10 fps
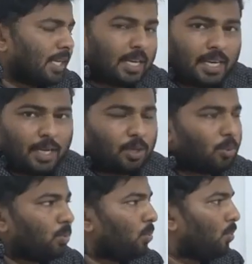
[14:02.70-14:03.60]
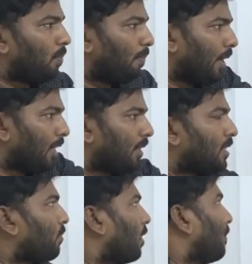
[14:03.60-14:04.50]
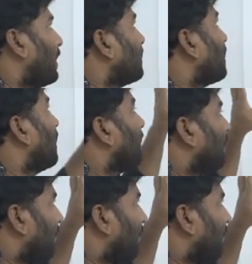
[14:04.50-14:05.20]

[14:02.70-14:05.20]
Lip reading: the need to make this one means? The